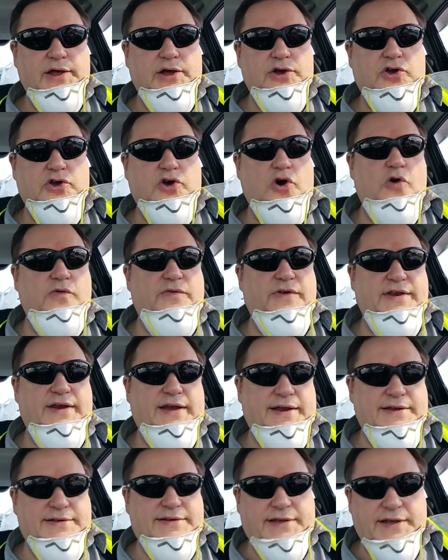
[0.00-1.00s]

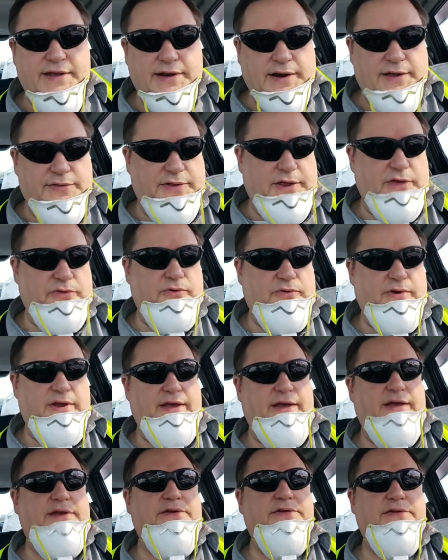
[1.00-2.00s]
COVID-19, on the other
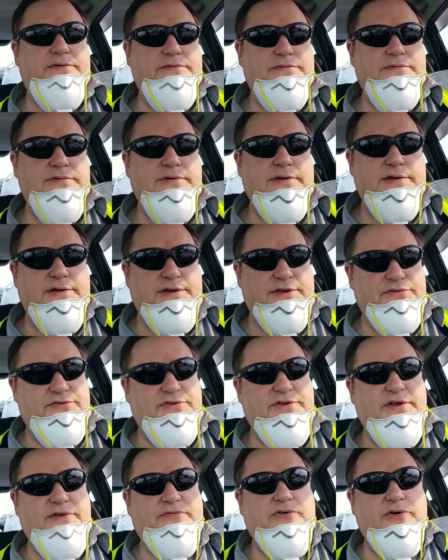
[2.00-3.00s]
hand, is
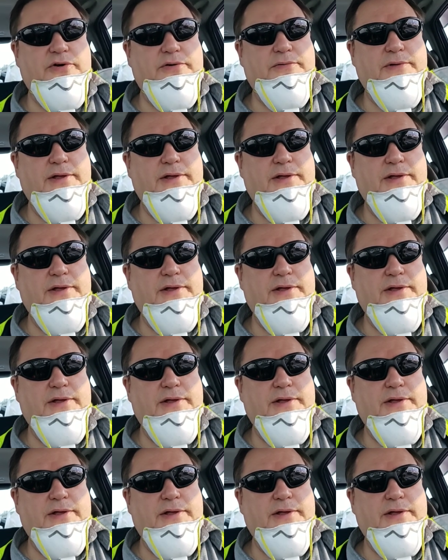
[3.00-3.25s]
different.